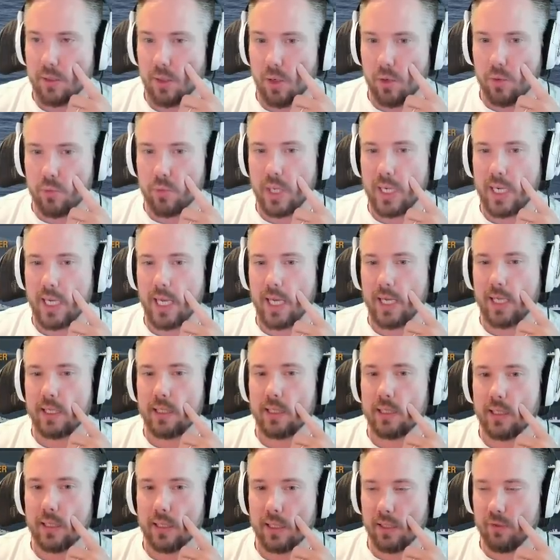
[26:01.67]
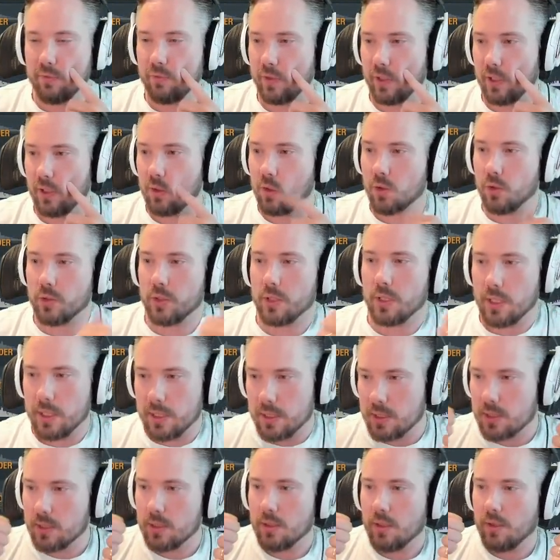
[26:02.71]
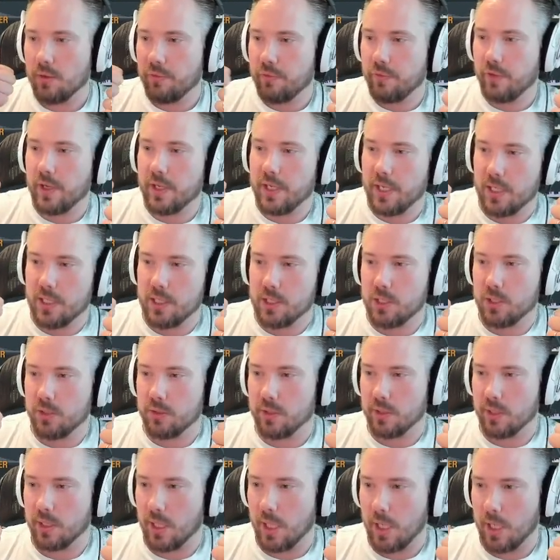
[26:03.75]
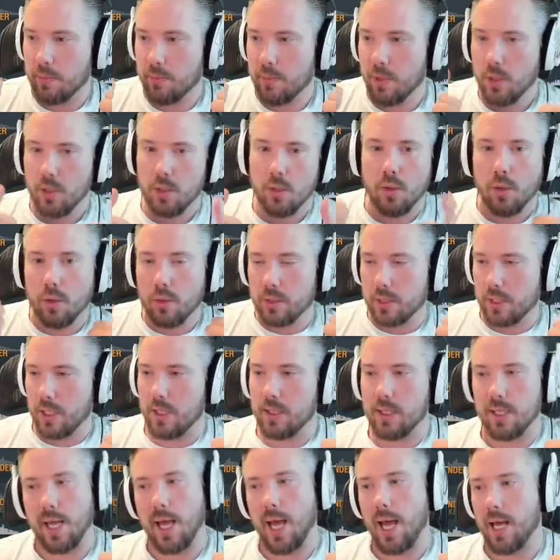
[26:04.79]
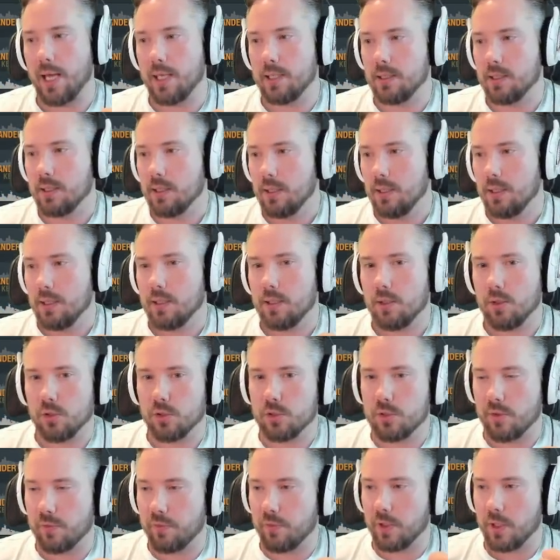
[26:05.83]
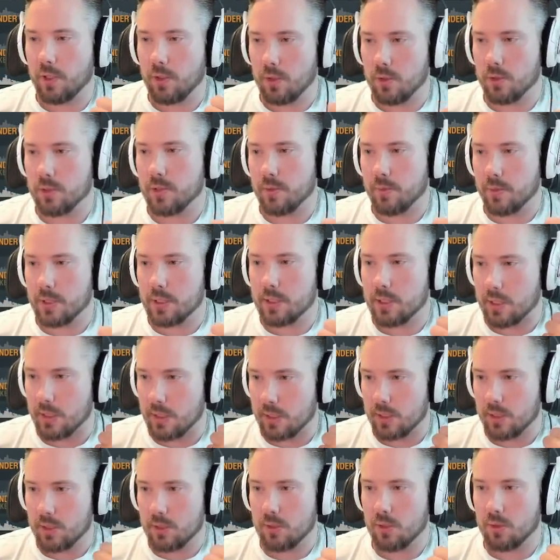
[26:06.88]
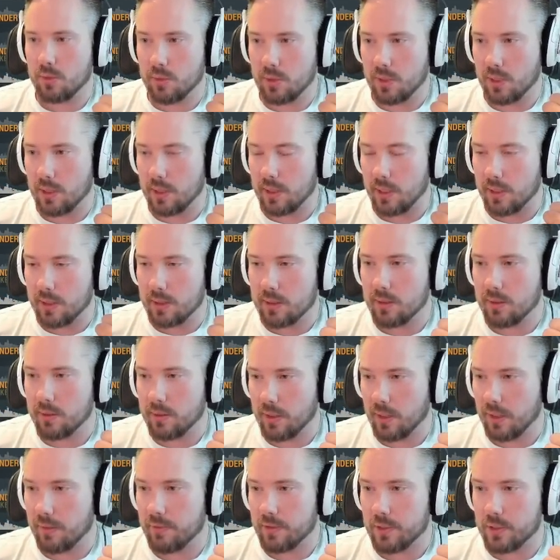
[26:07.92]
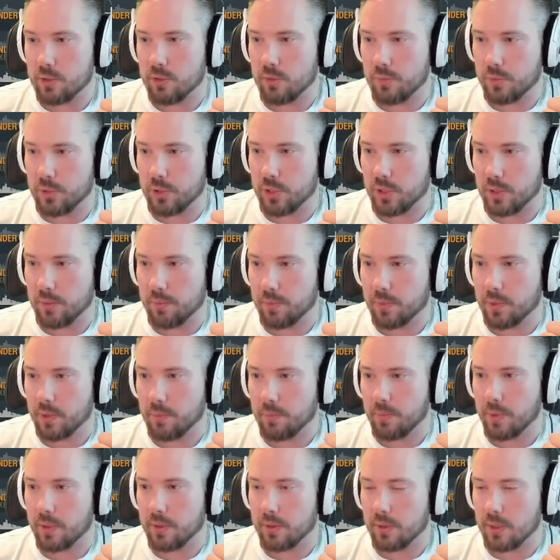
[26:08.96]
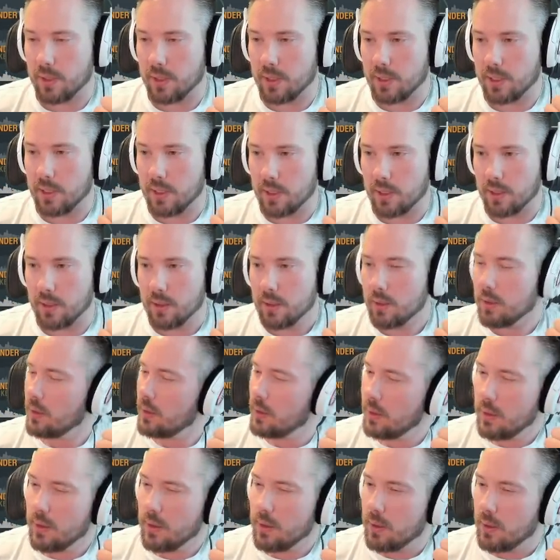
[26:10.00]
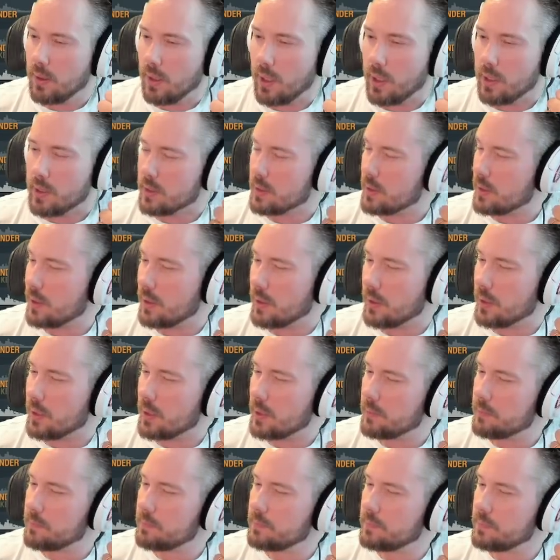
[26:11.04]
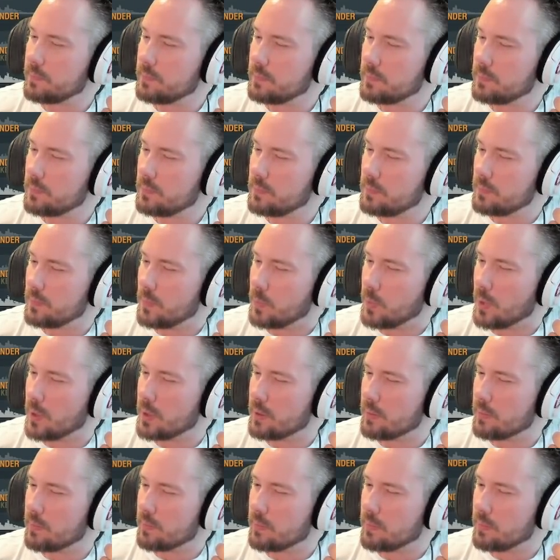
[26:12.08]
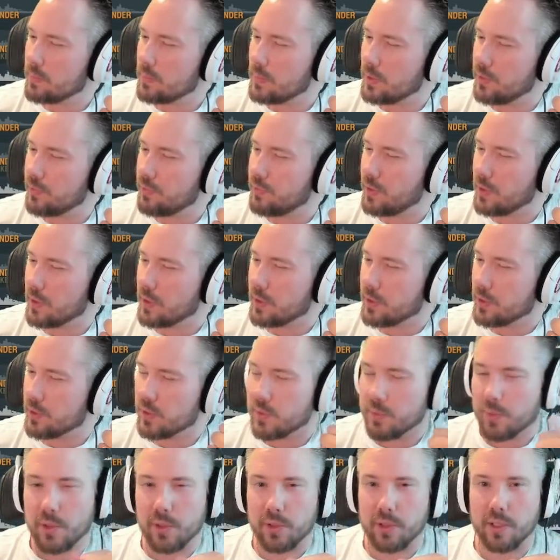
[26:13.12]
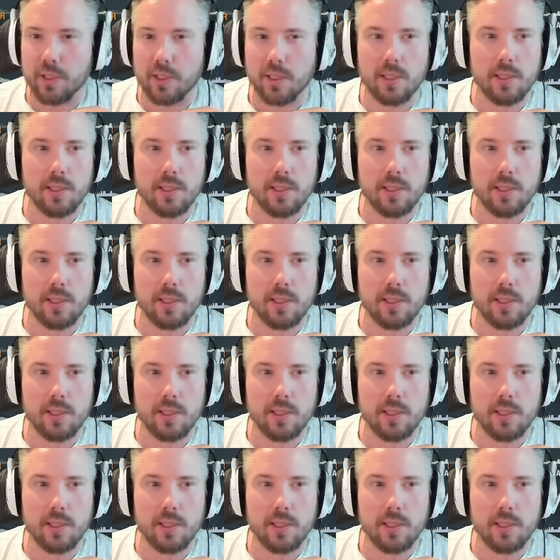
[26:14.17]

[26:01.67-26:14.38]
On one hand, they think Conde is a fine addition to the game. On the other hand, they also think Clausewitz is totally a tier 11 super ship compared to the Hindi. And it's like, what the fuck are you smoking?